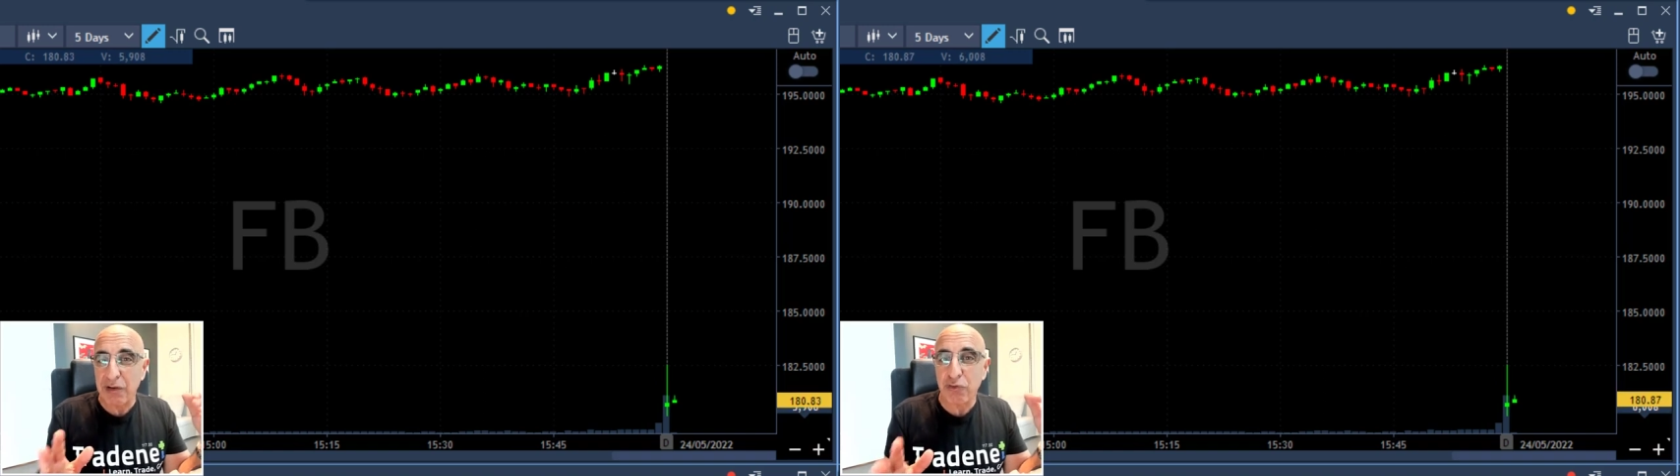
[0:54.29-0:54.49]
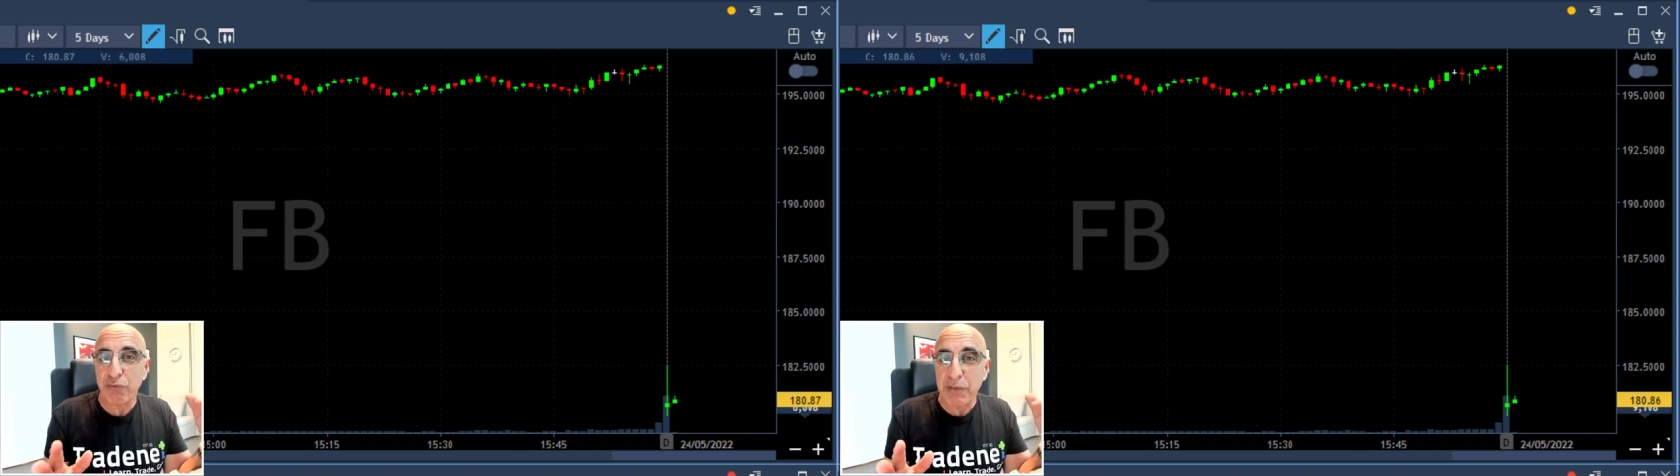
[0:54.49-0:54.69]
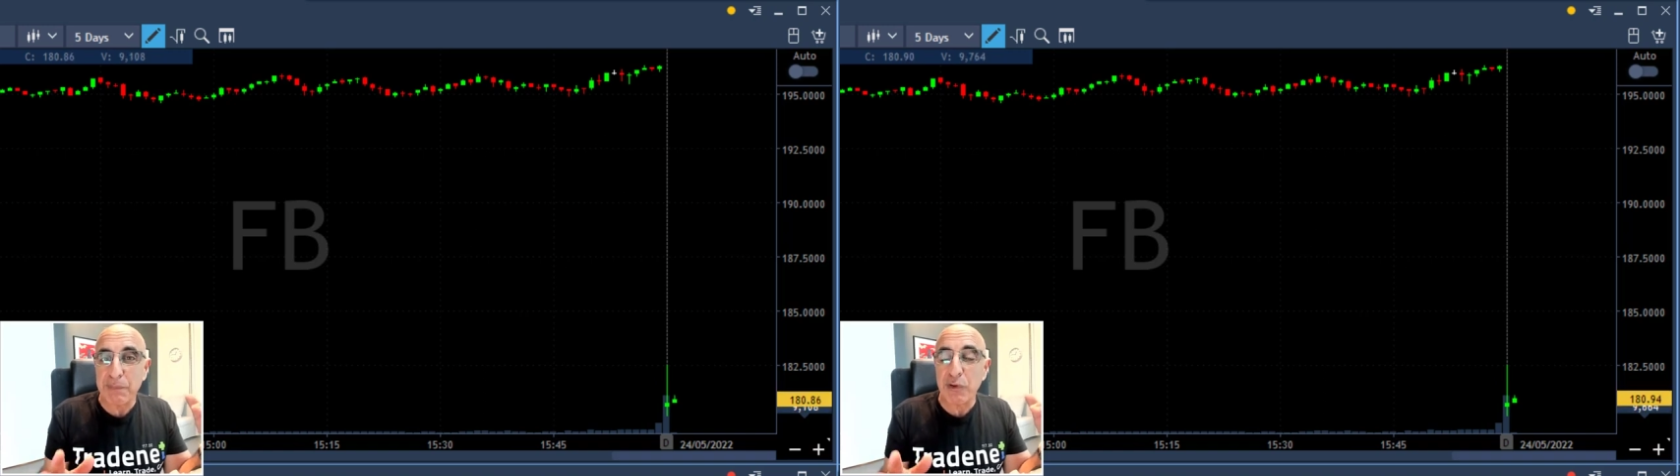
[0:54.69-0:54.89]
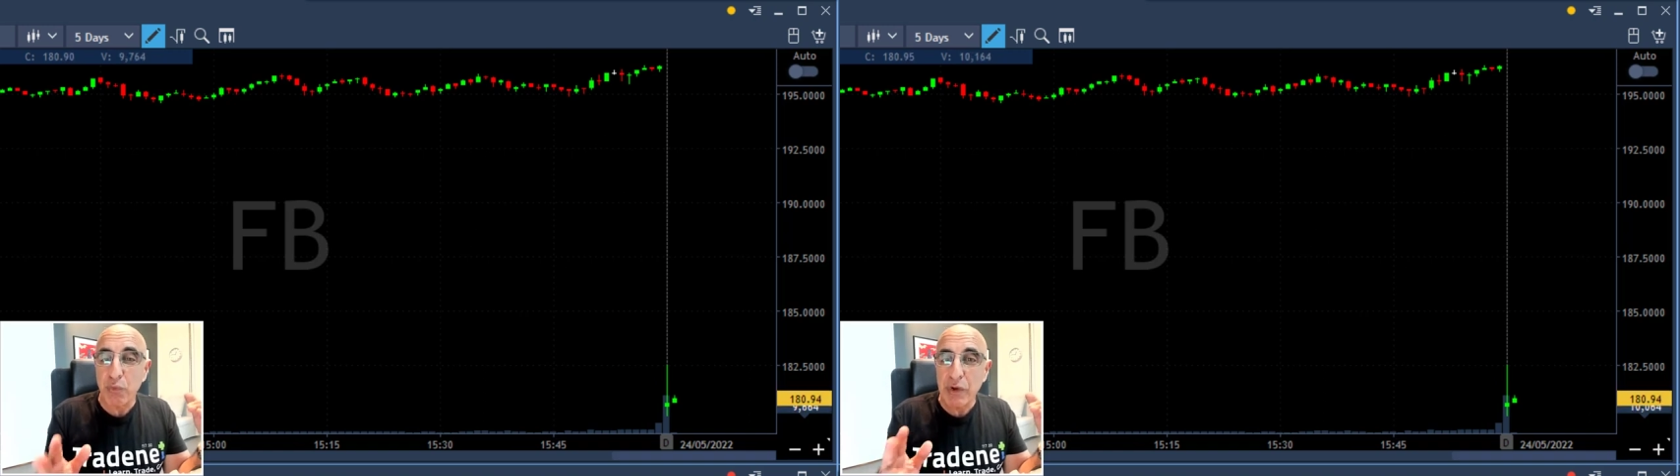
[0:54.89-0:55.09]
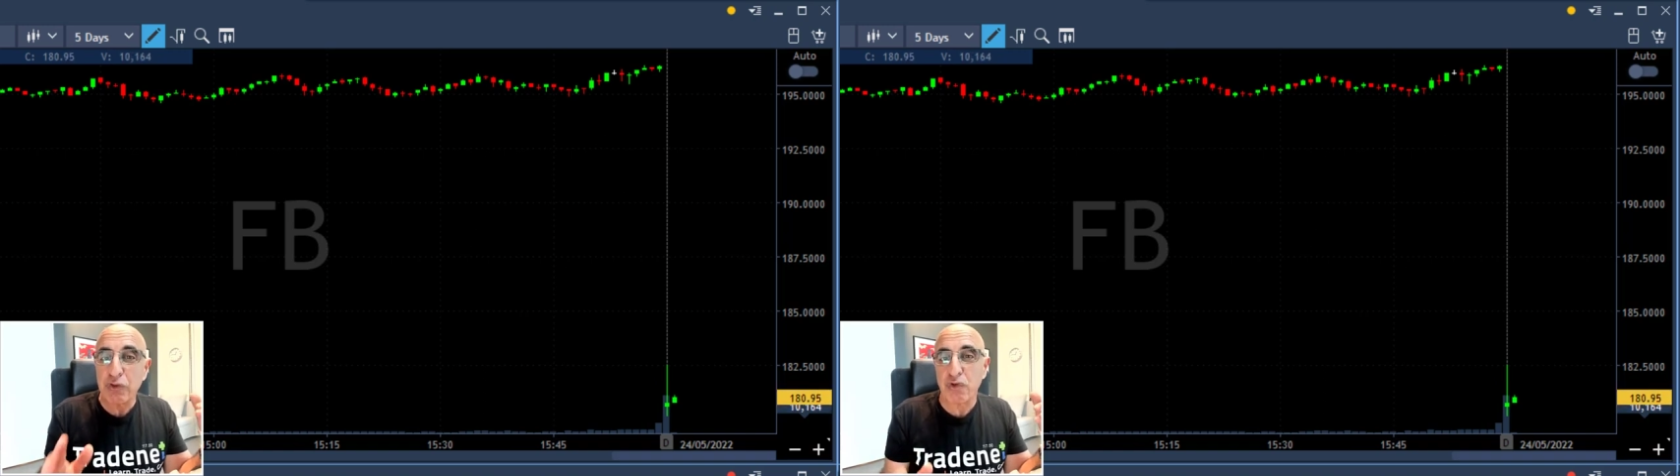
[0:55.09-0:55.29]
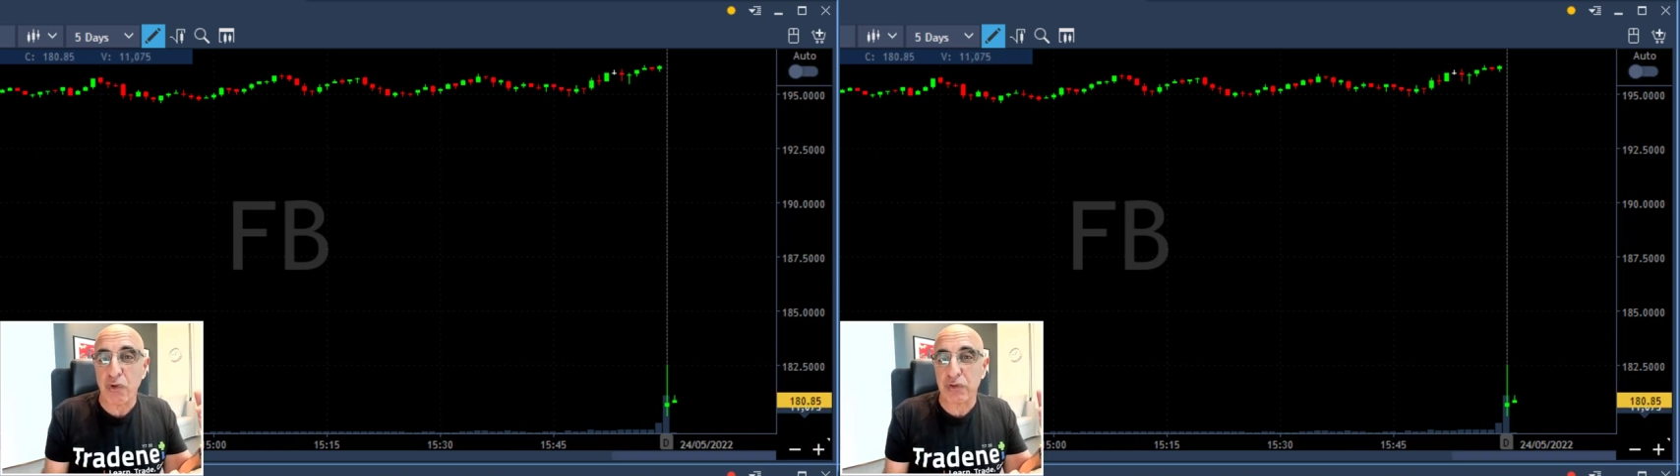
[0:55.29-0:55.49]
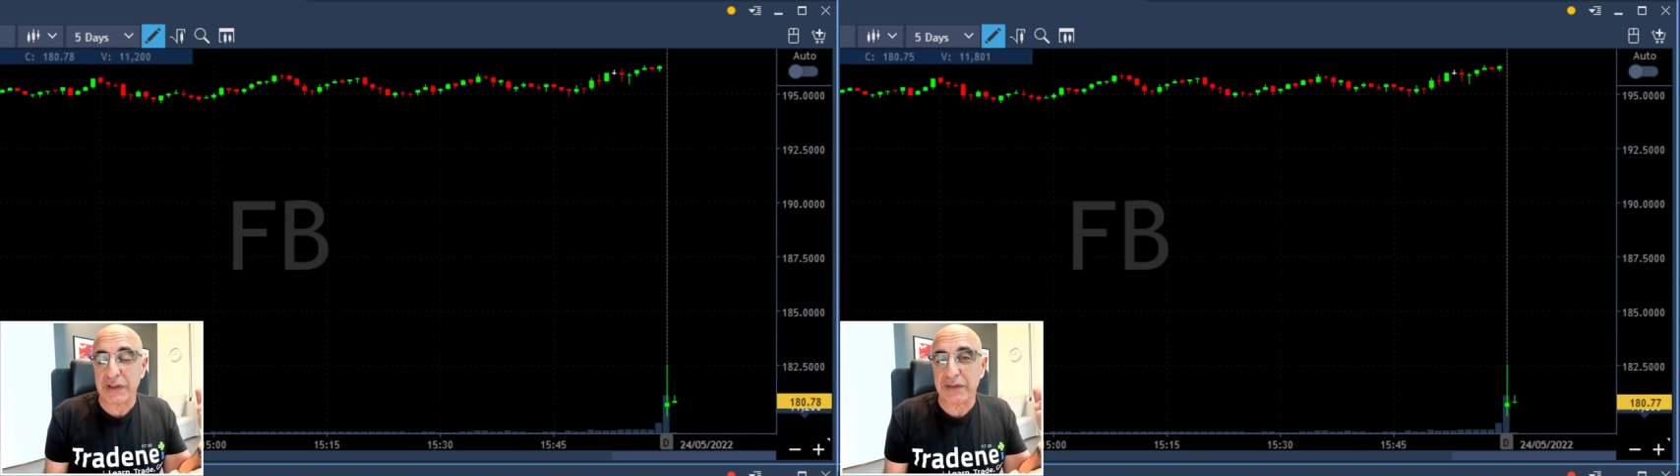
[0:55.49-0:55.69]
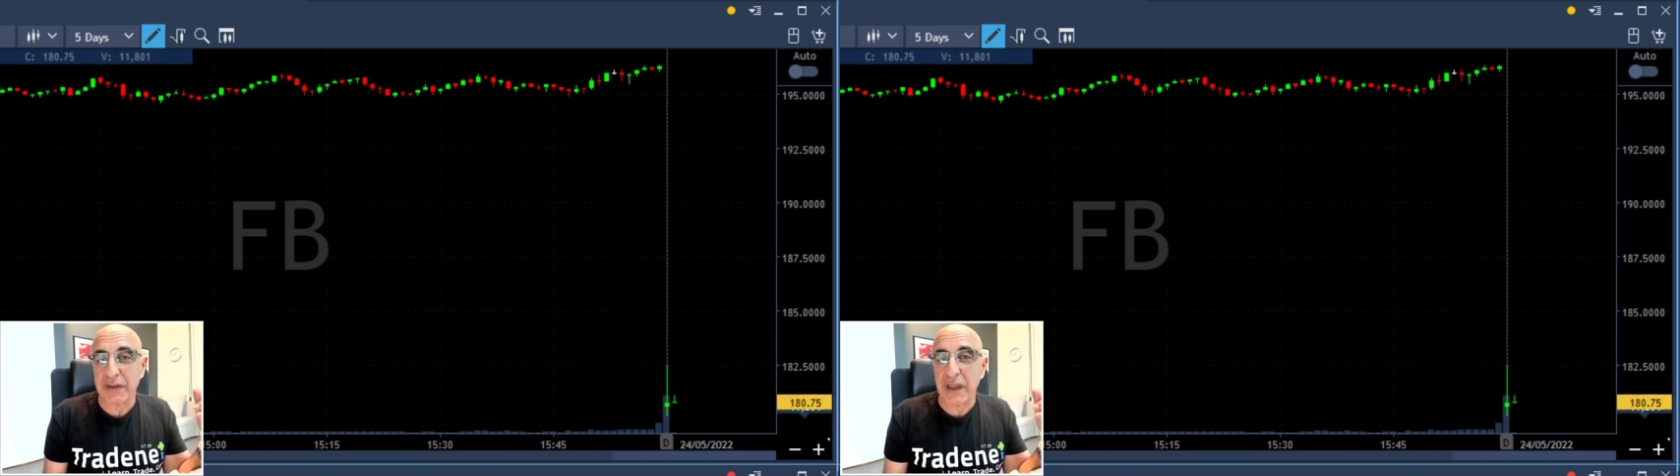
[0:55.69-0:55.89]
lot of people will short
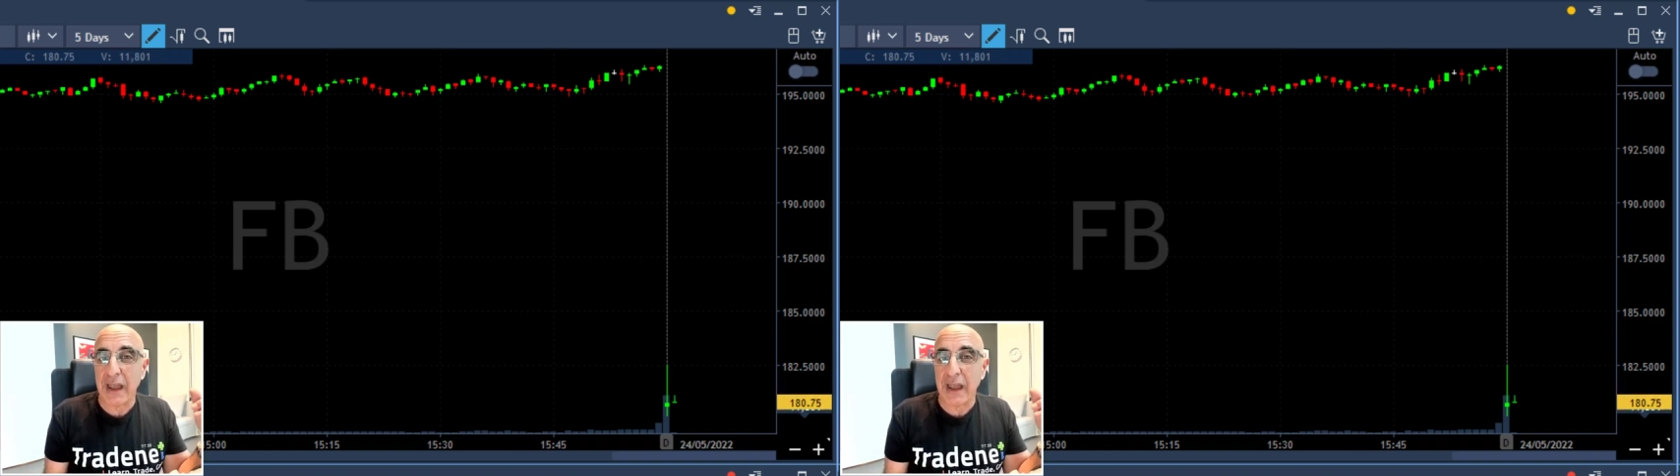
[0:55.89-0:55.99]
it